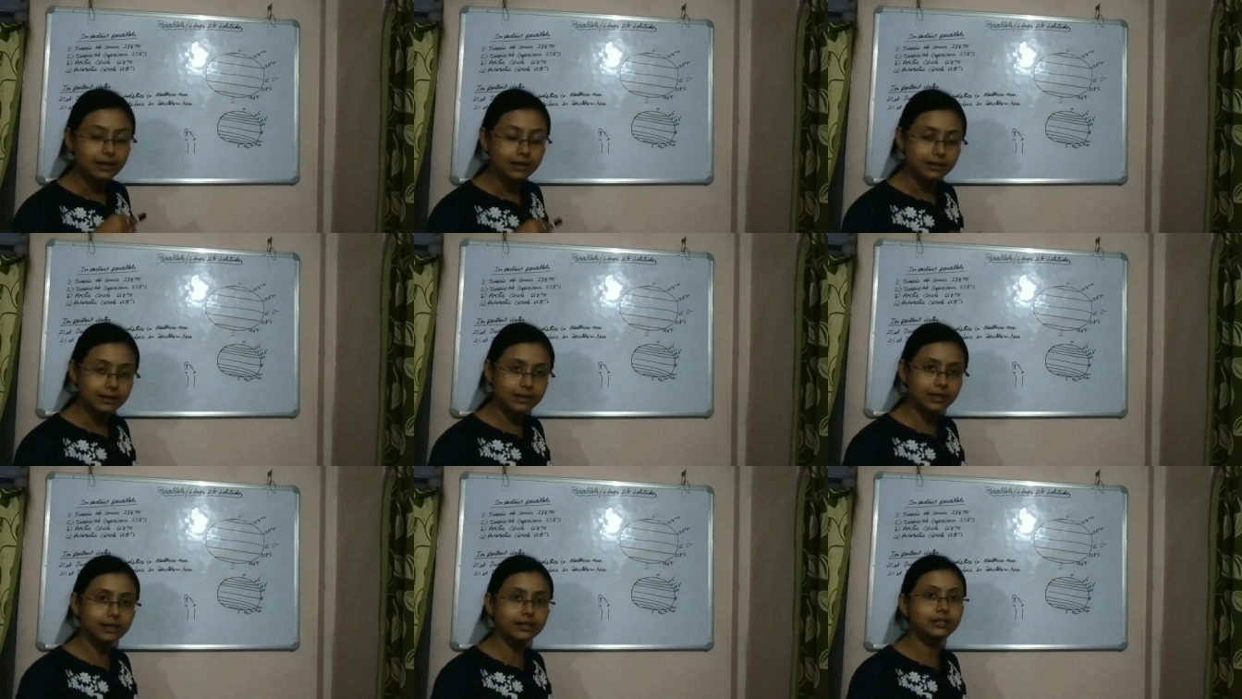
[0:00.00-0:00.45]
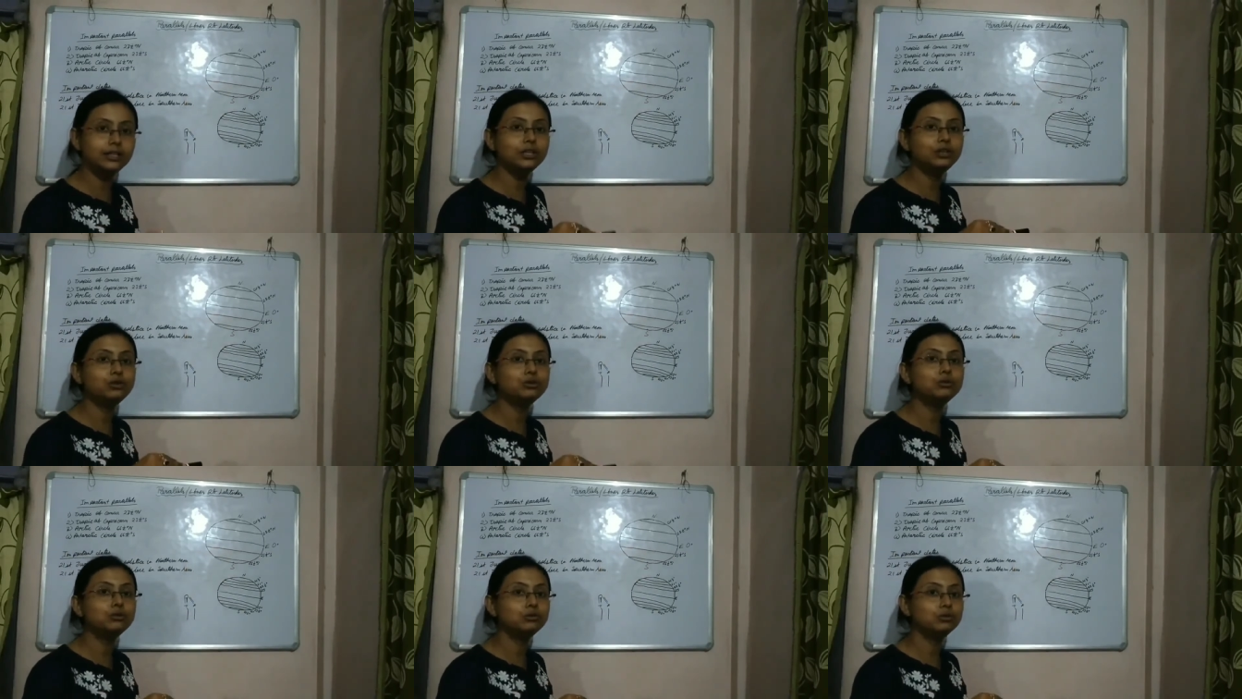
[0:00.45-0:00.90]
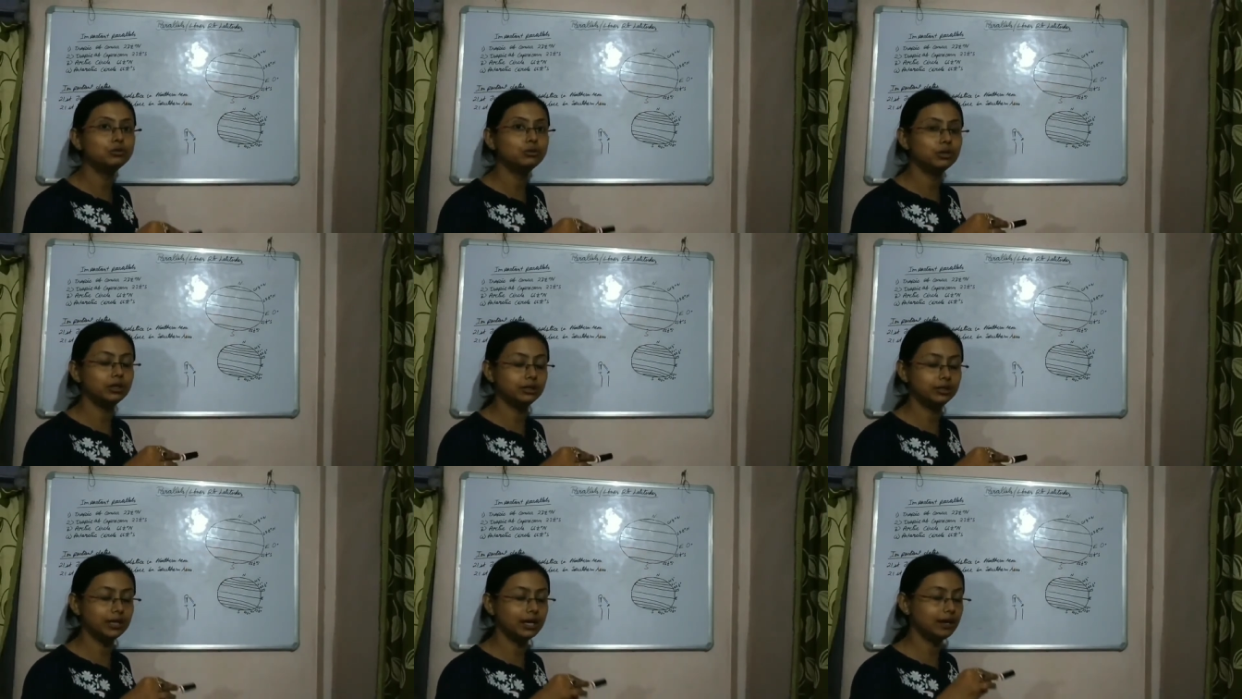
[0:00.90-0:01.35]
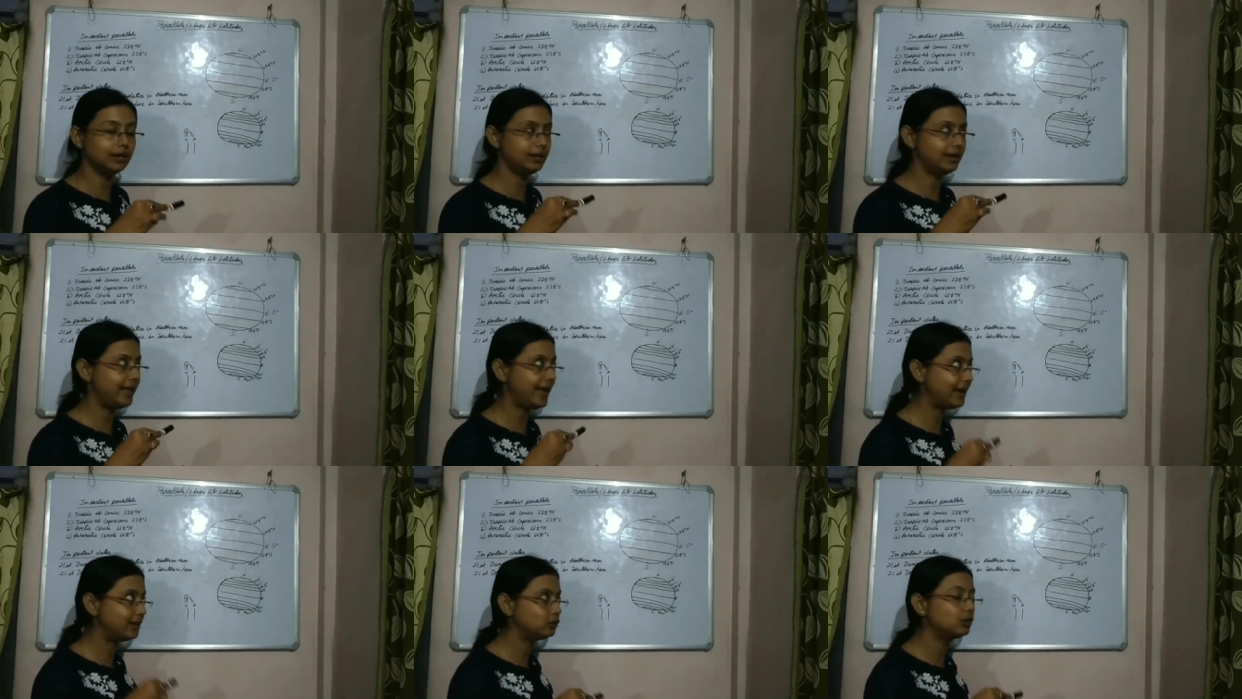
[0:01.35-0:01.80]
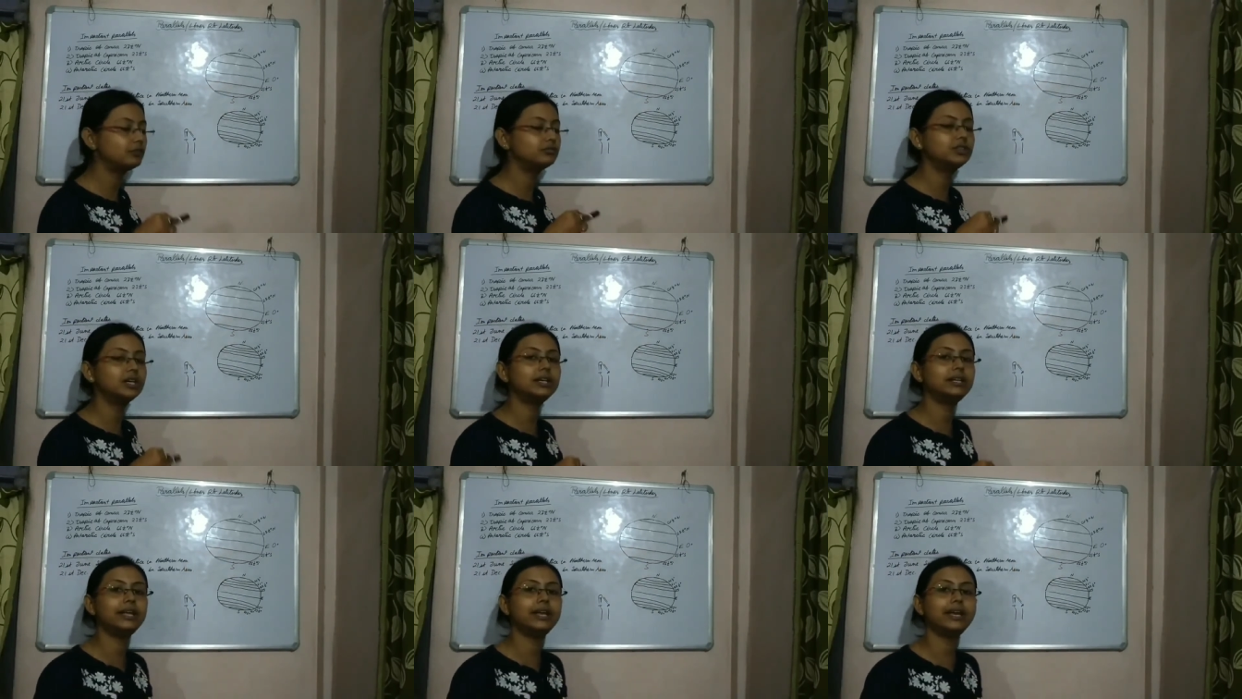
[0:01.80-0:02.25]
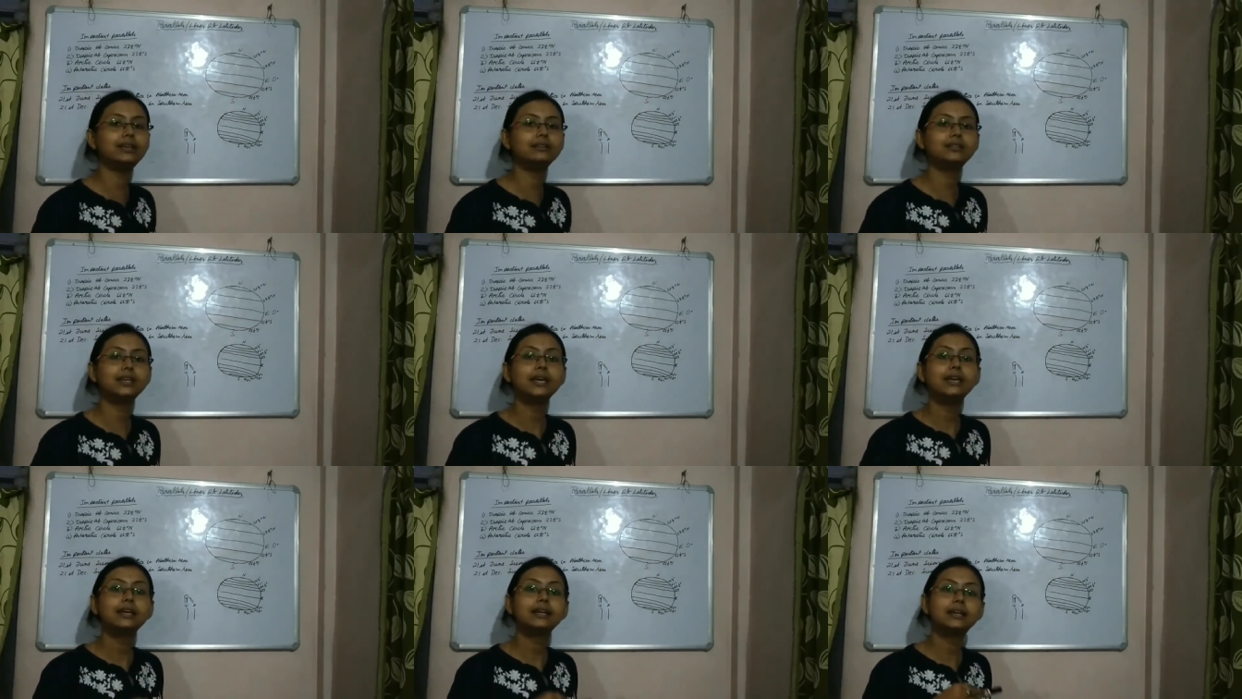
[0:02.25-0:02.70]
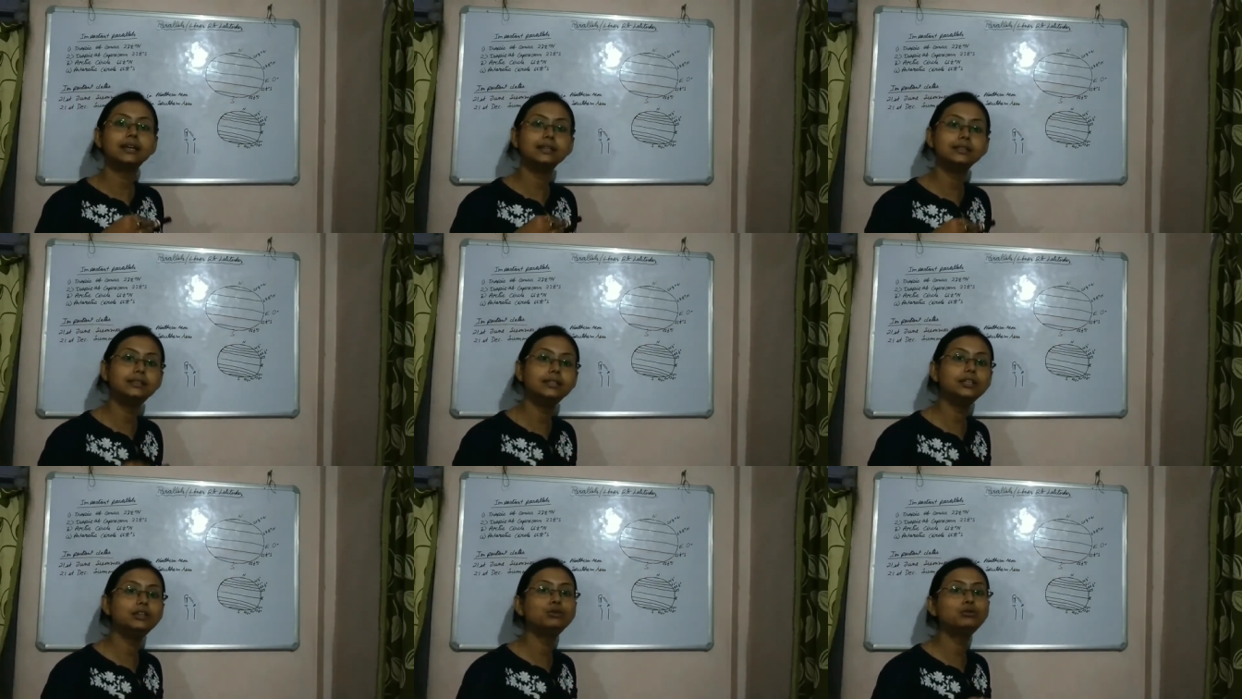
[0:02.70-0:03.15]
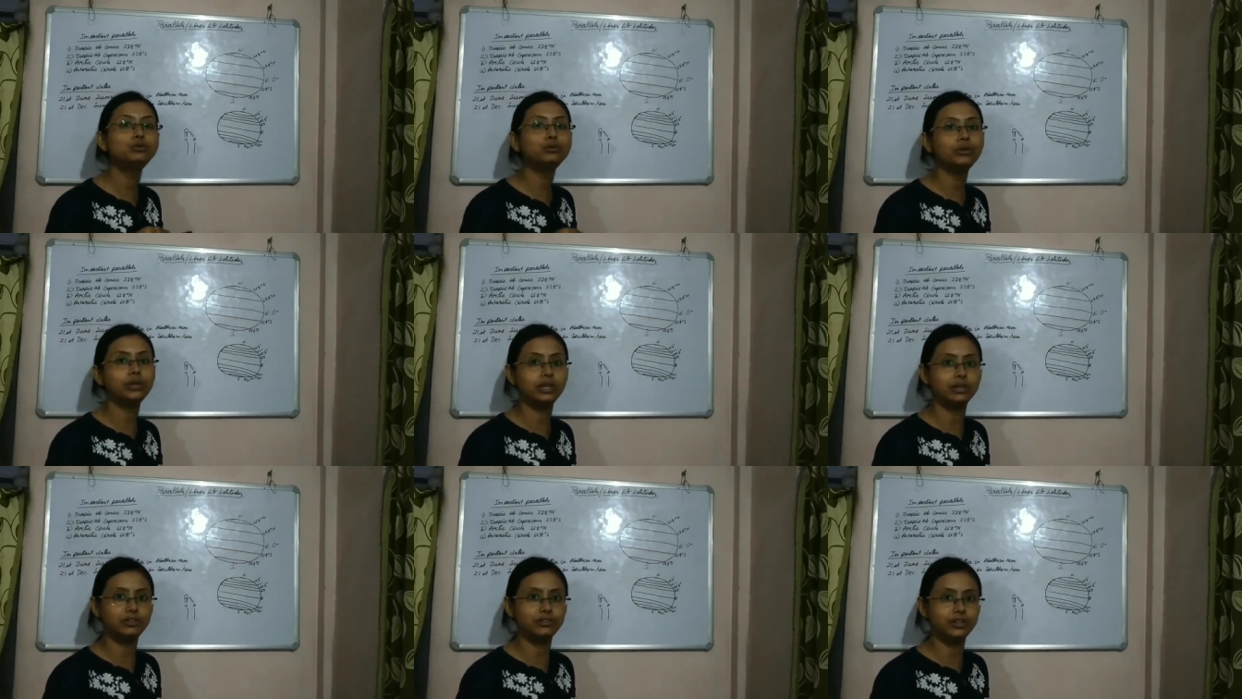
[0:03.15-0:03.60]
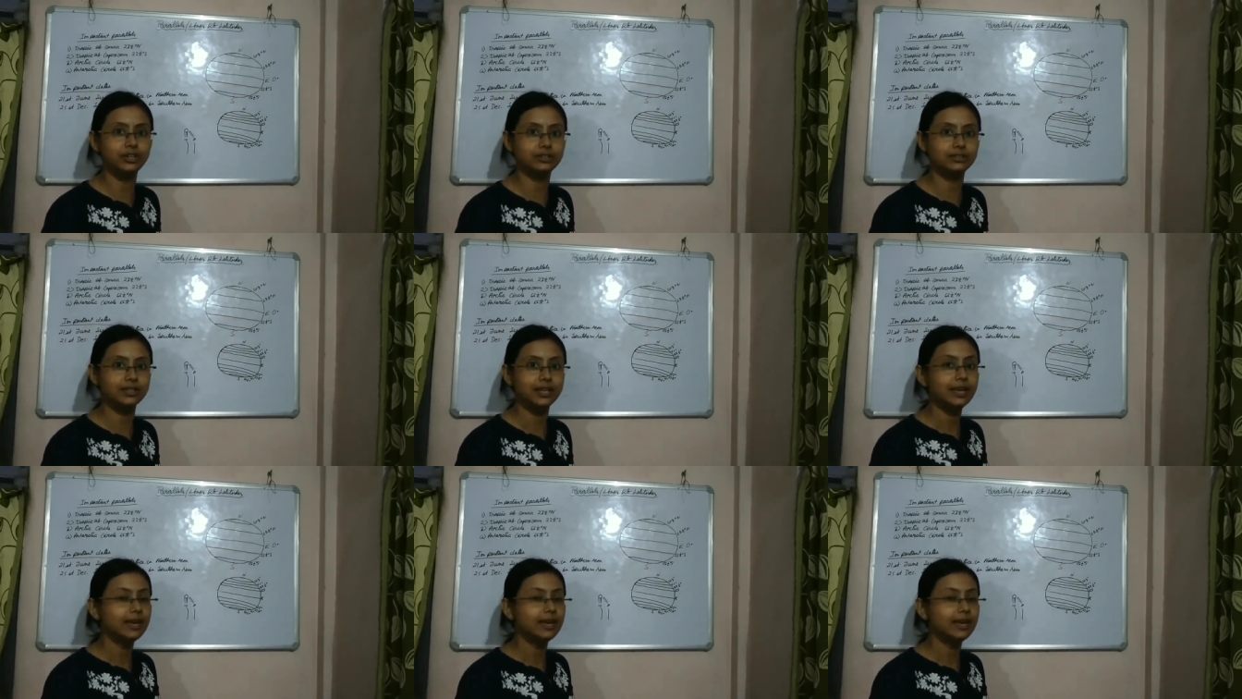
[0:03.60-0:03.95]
length of the days continue to increase.